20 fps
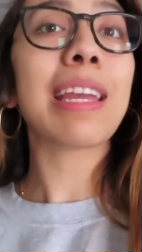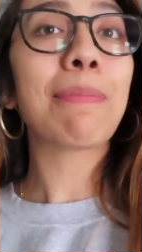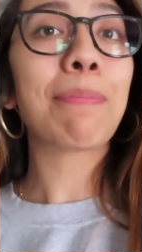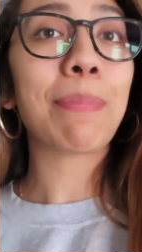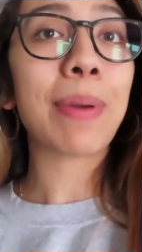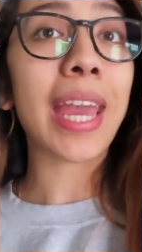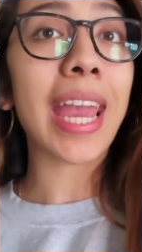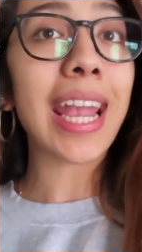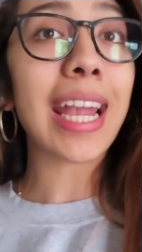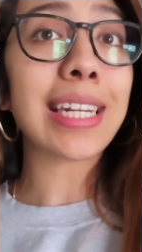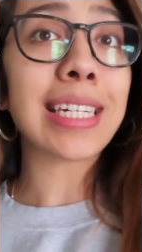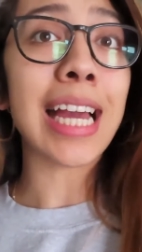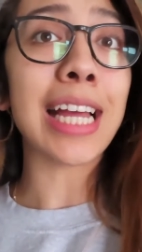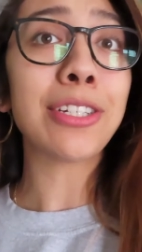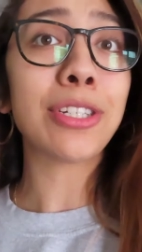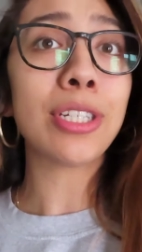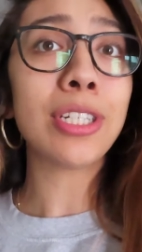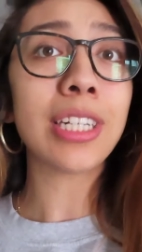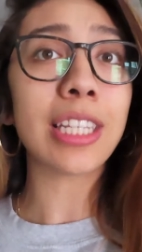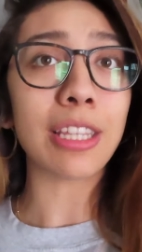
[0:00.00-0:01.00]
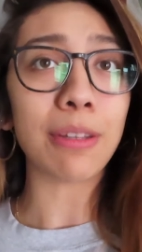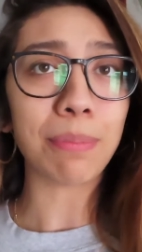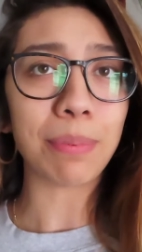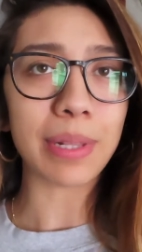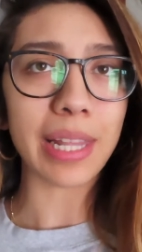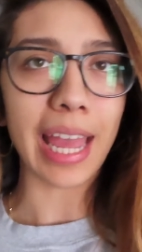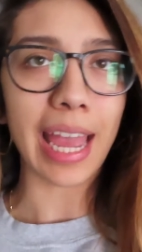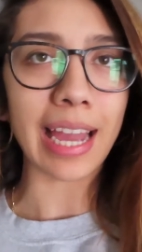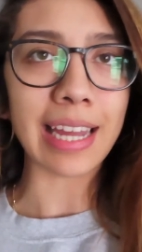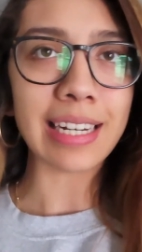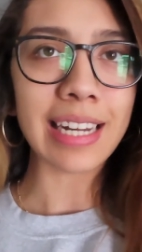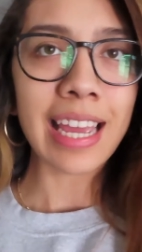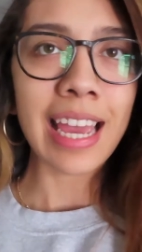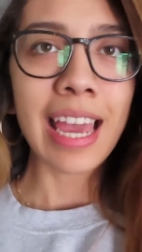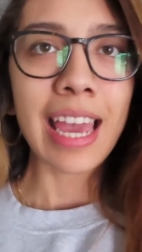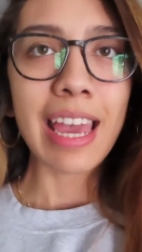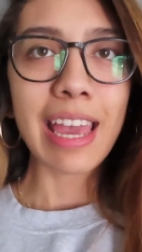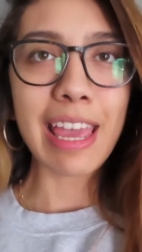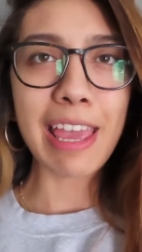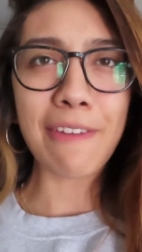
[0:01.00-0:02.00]
paying attention to the plant.
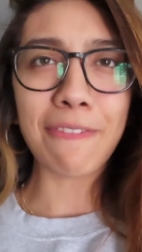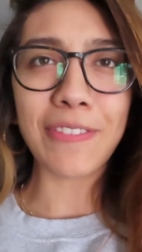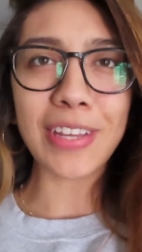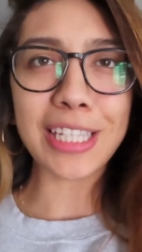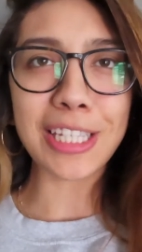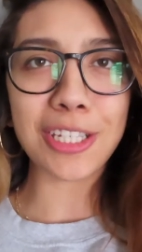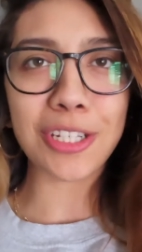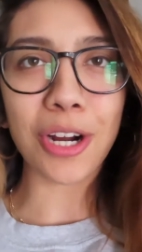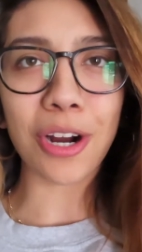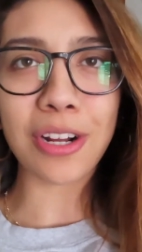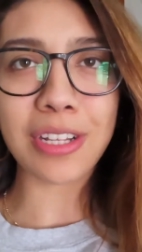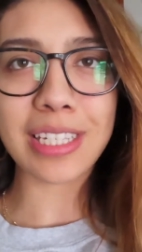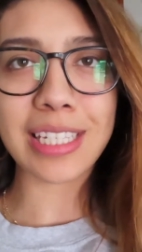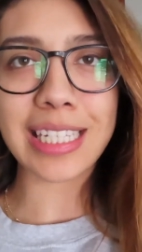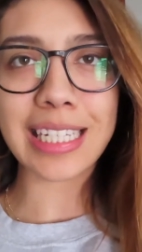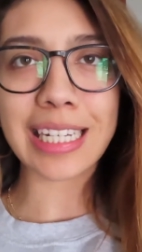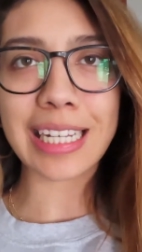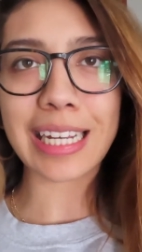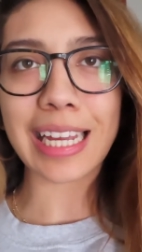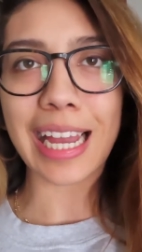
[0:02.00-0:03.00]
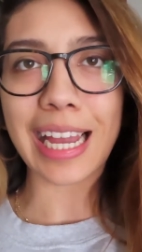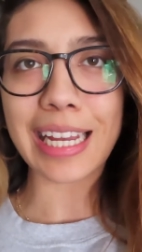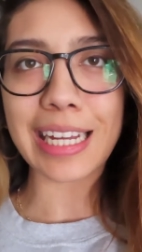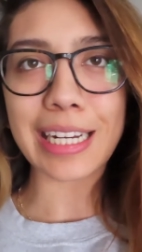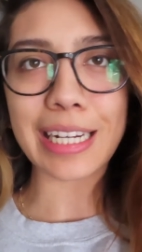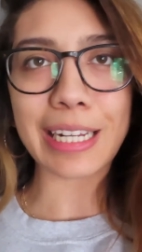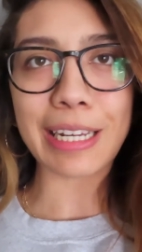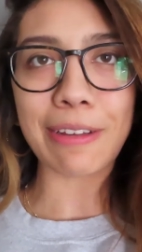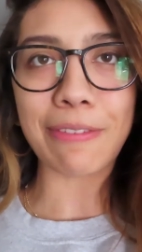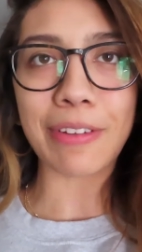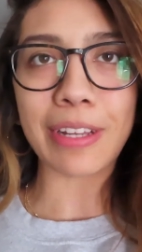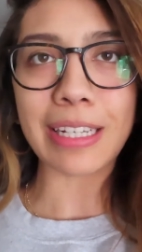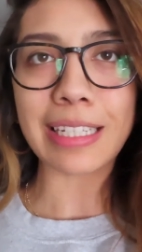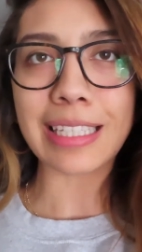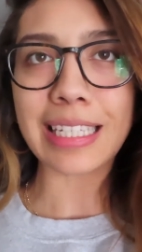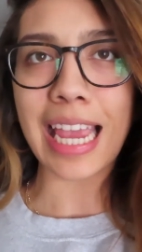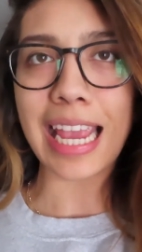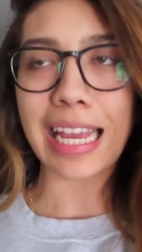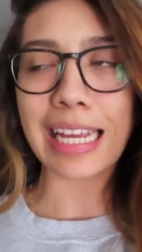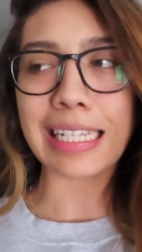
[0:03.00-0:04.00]
If it starts to kind
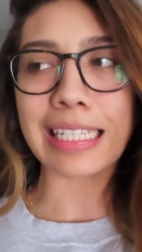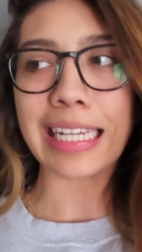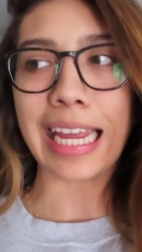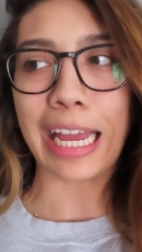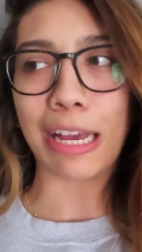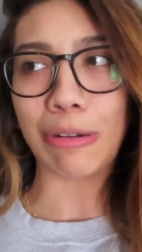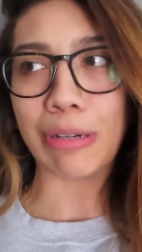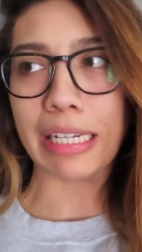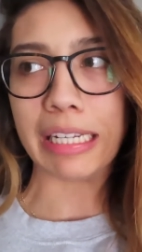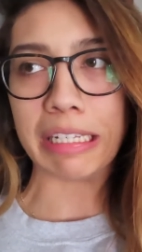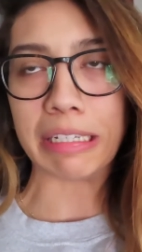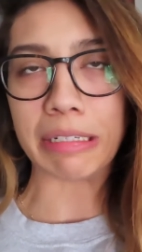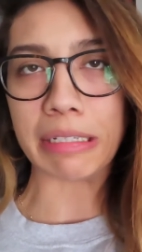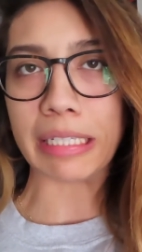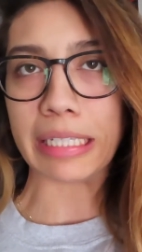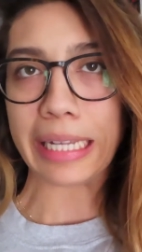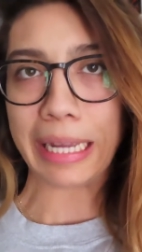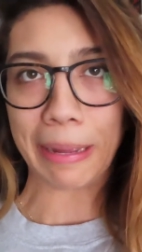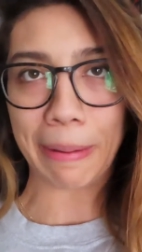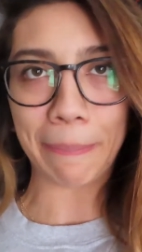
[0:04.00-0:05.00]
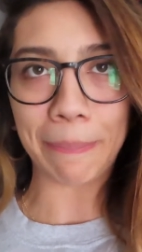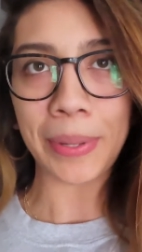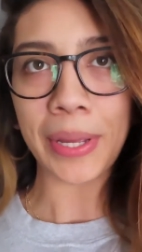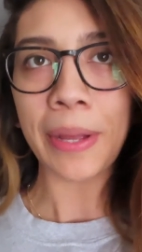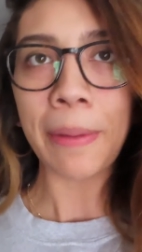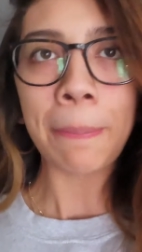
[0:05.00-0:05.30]
of take a downhill dip